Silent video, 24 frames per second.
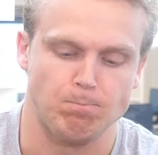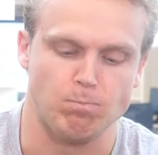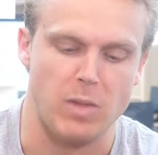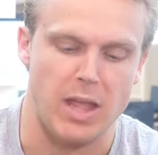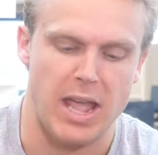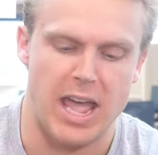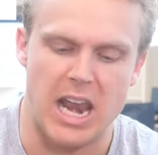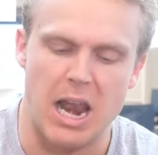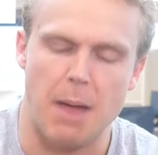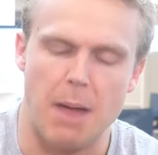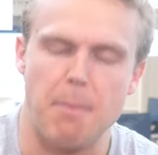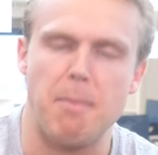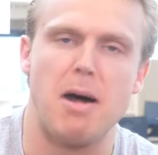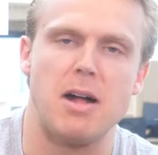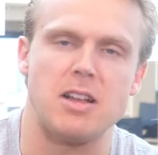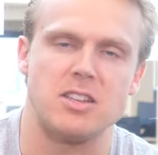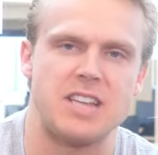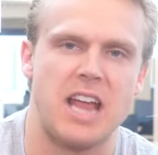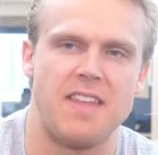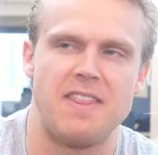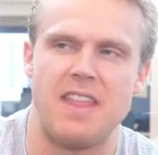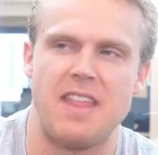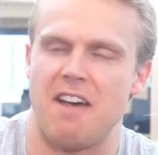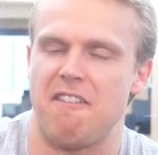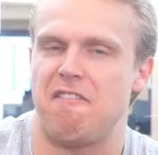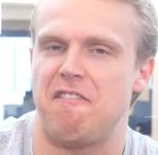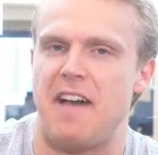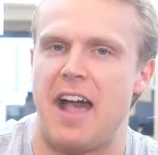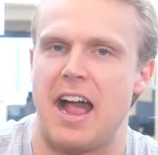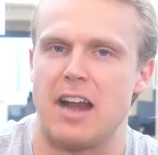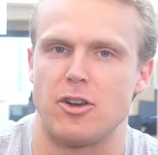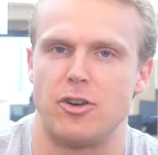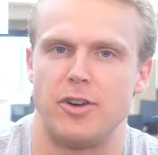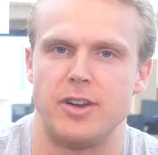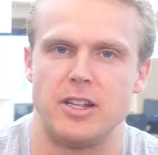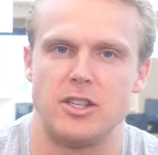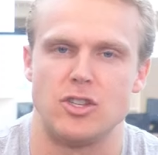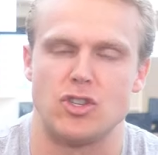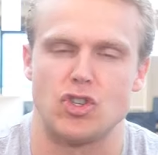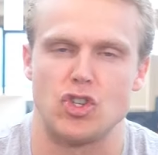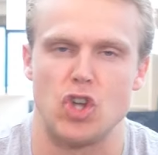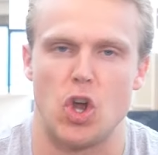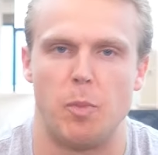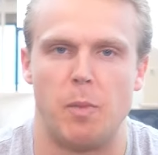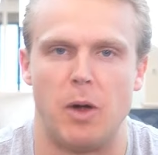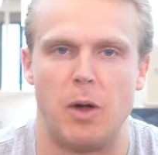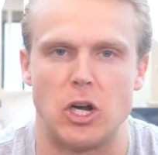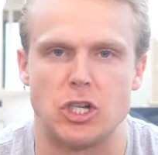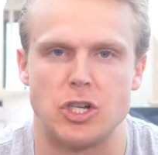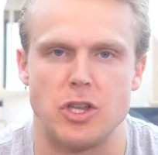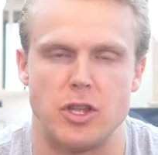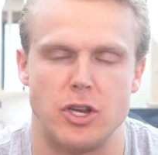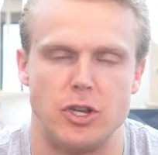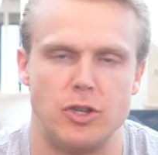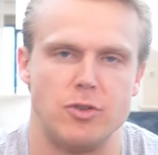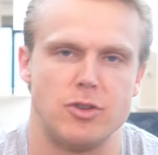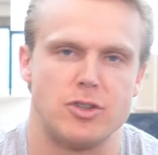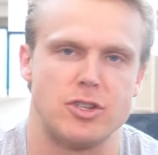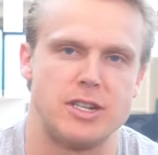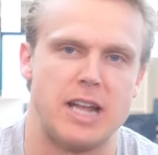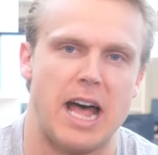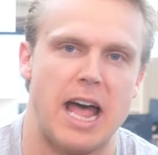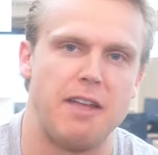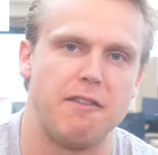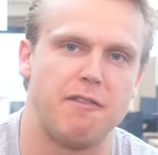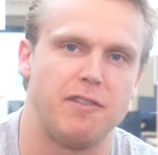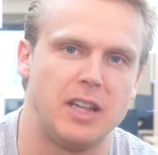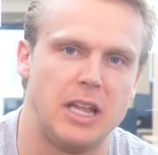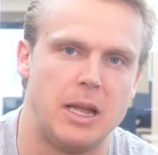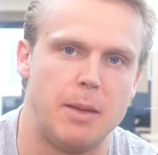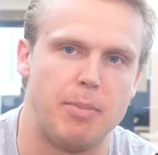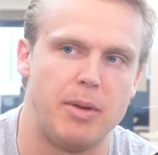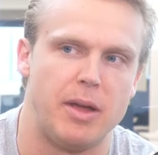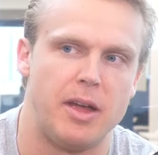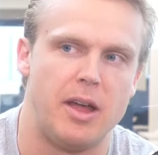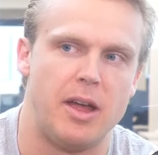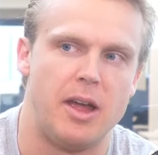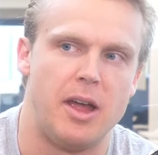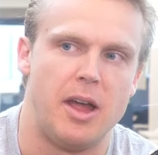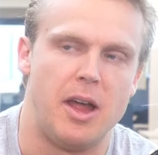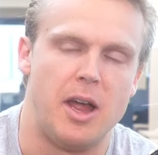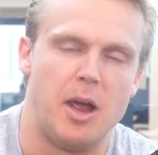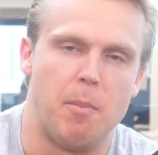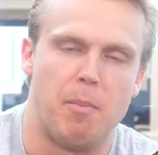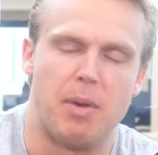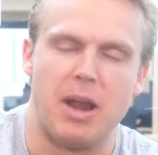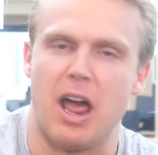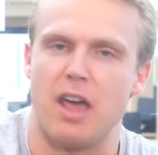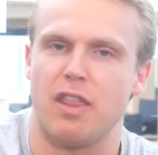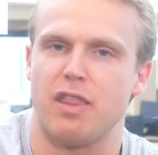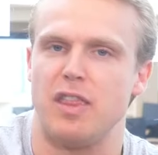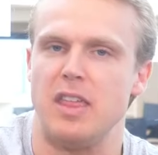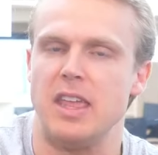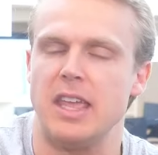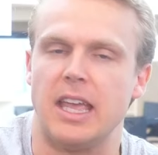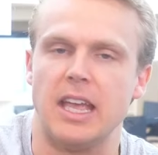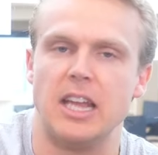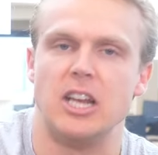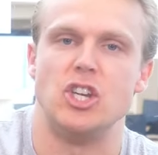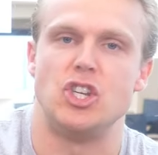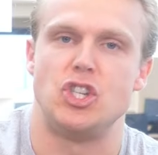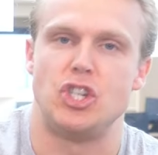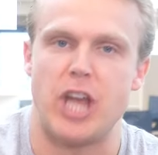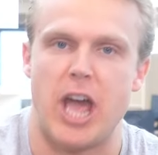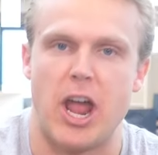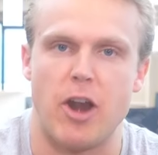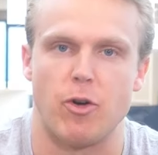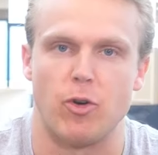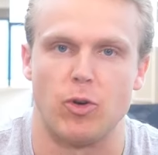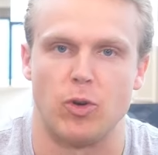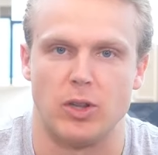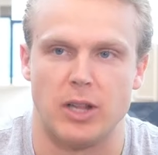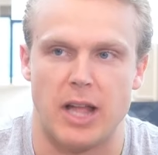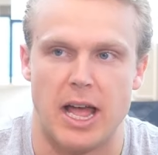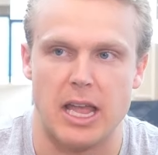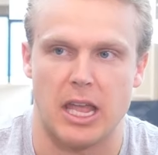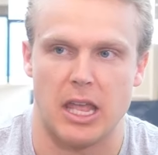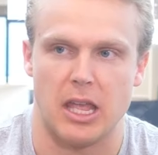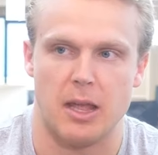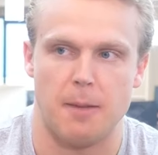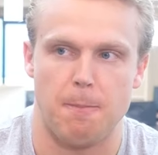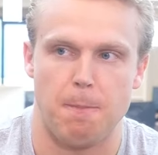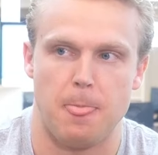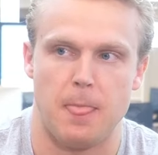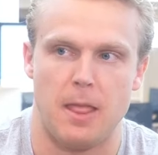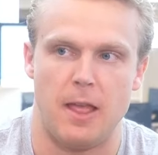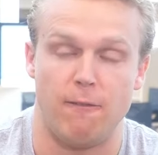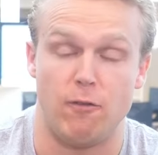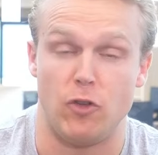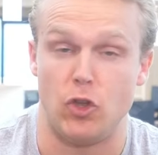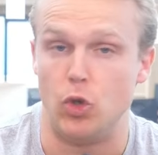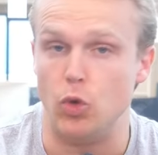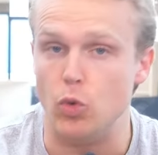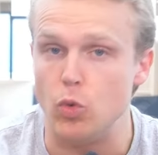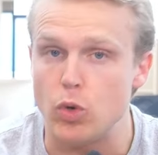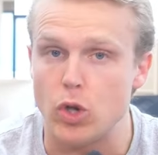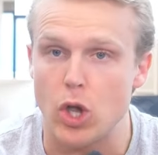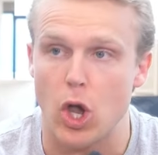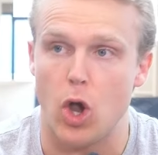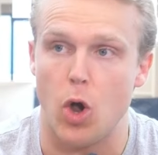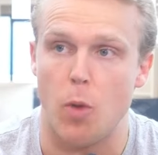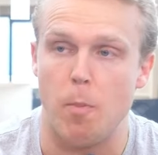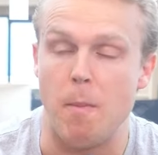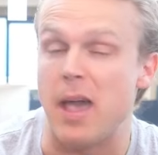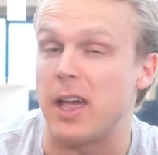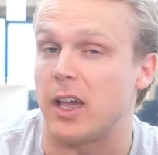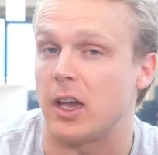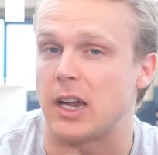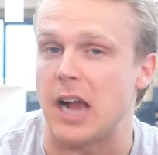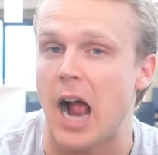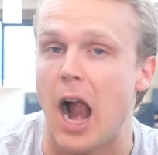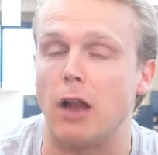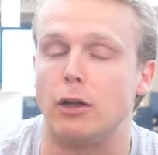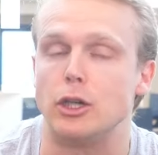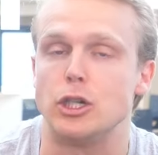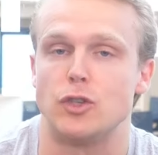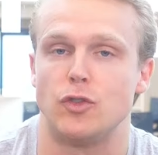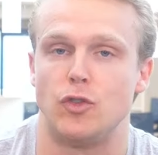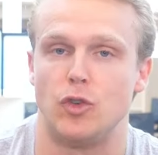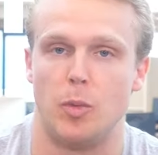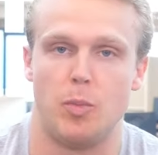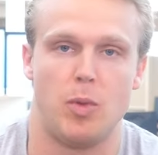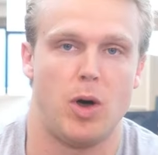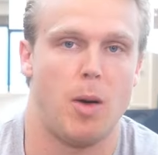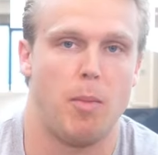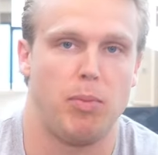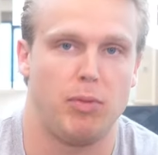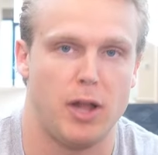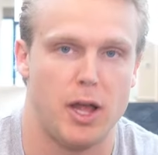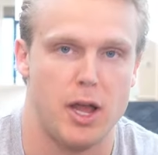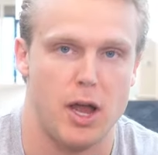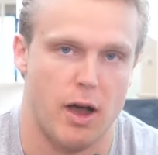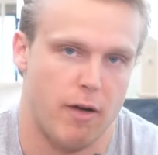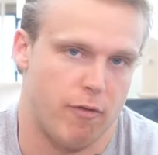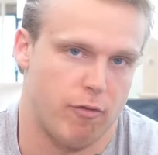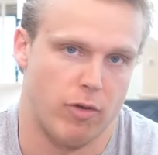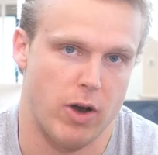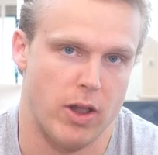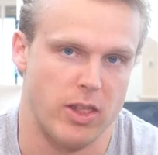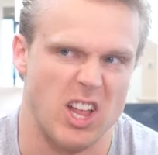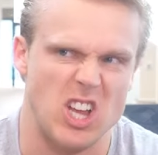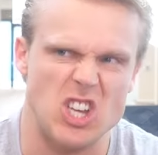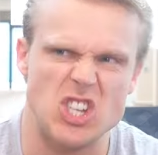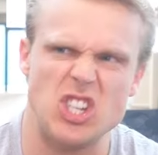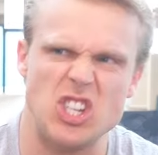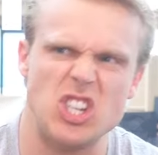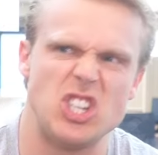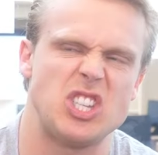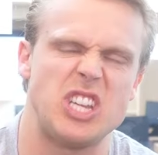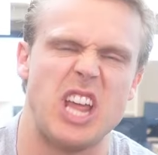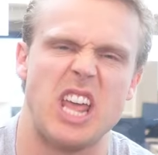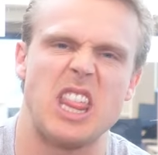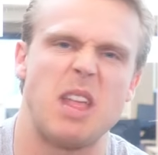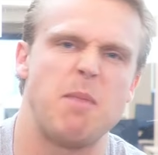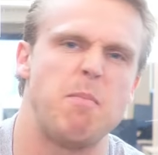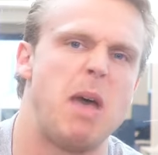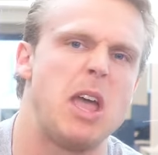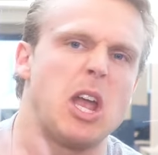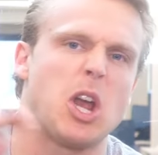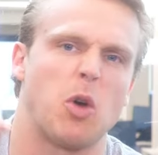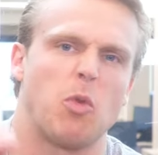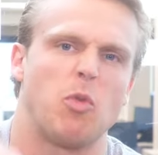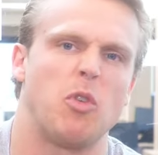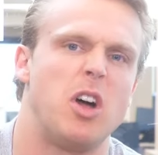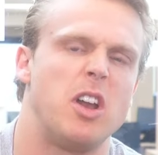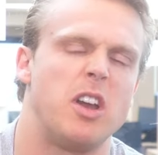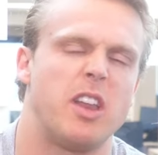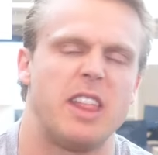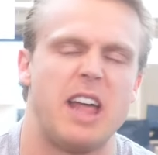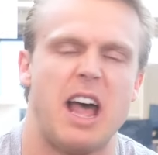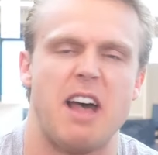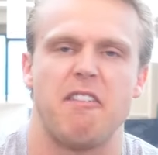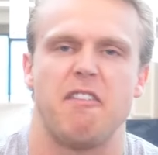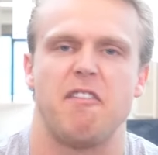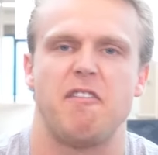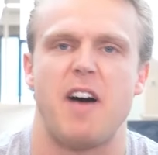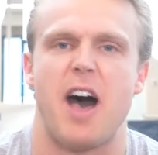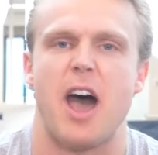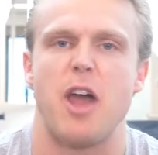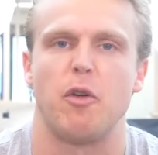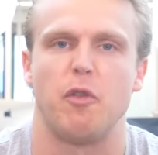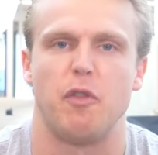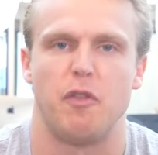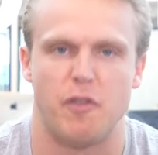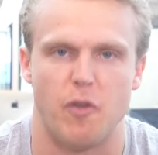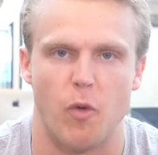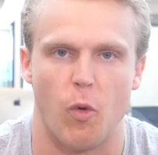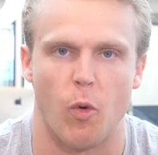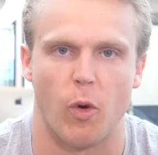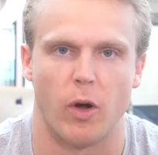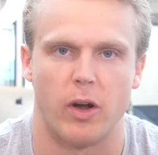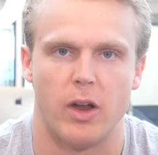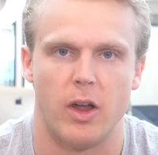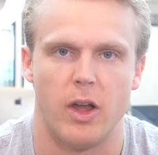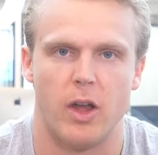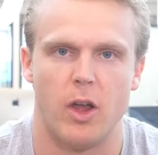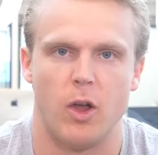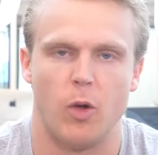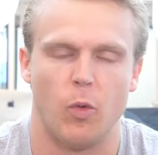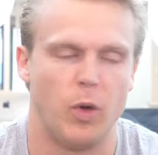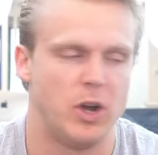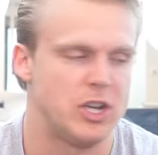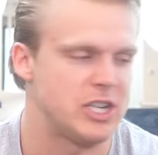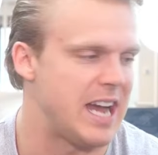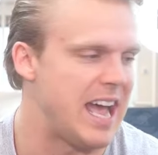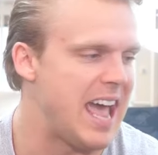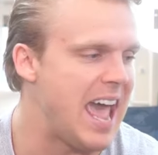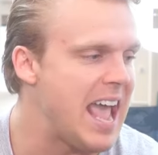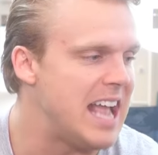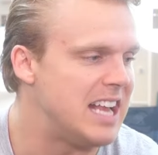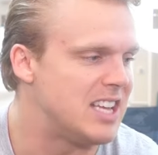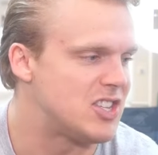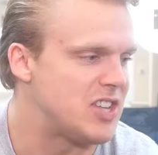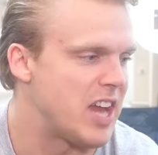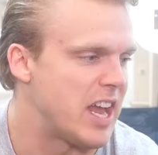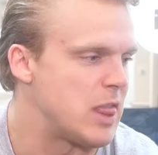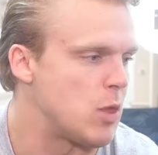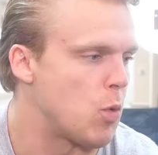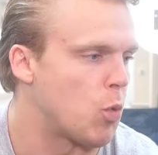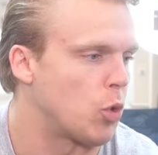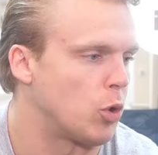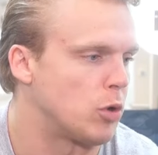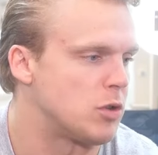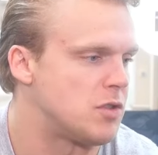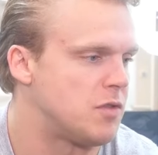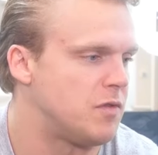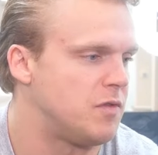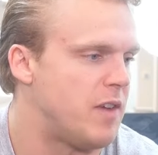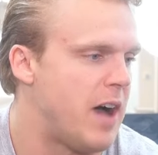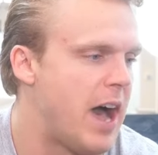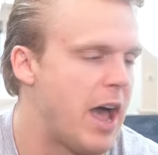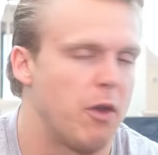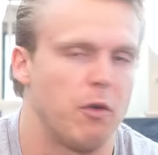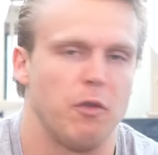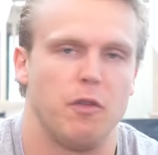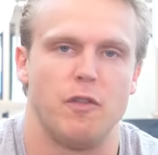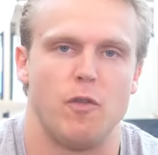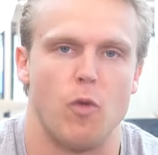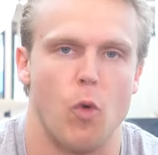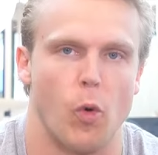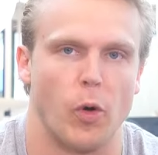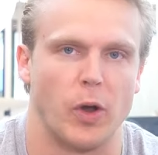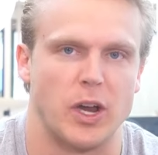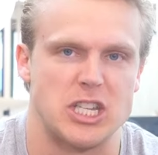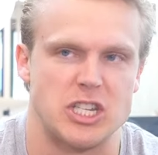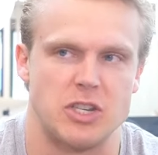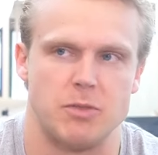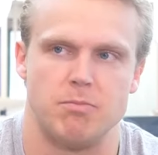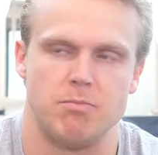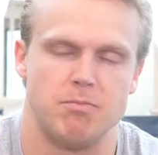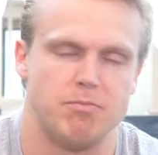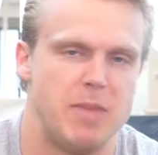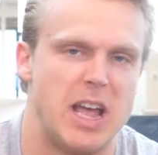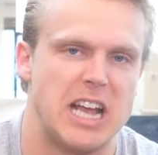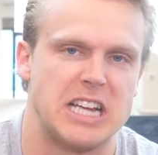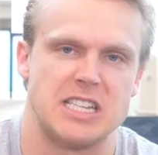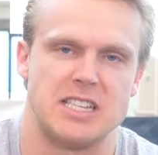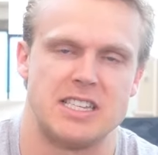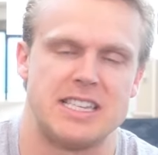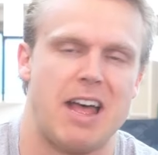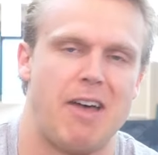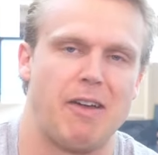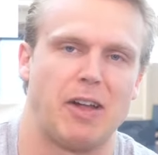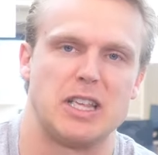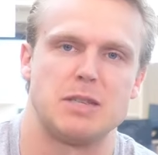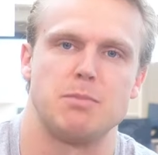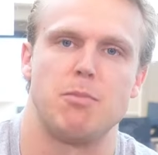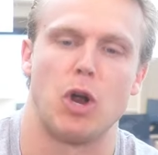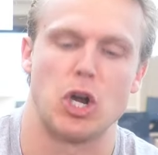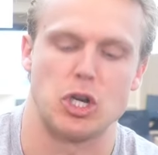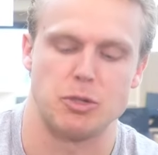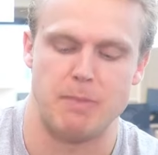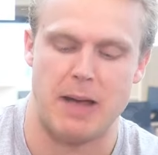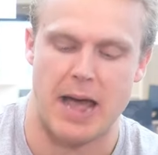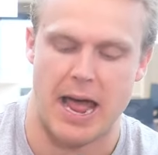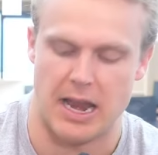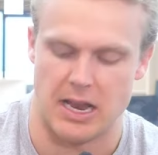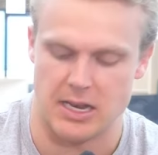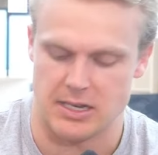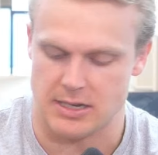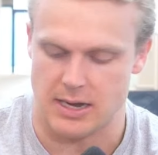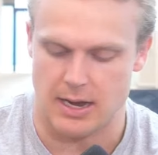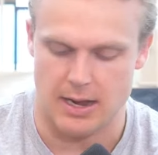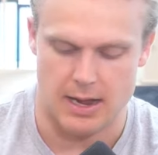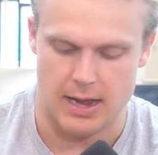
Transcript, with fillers: And I'm not saying that factored in so much to the Deuce Knight flip, but I think in general, like, if you go make a college football playoff run, let's just say they make a run to that Final Four, which I hate saying the word's Final Four because it makes it sound like it's March Madness.